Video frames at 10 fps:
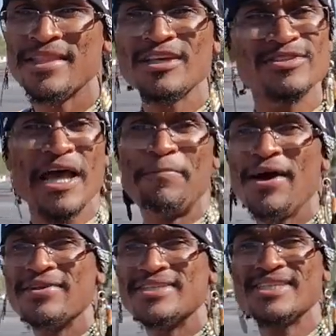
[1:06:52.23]
That's what that
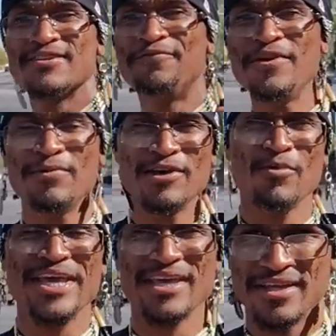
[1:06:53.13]
paleness is, the feeble
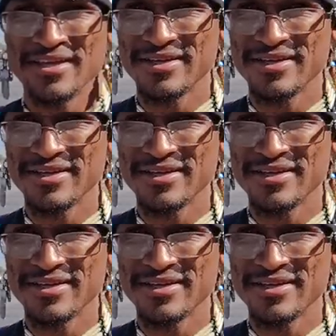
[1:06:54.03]
and weak.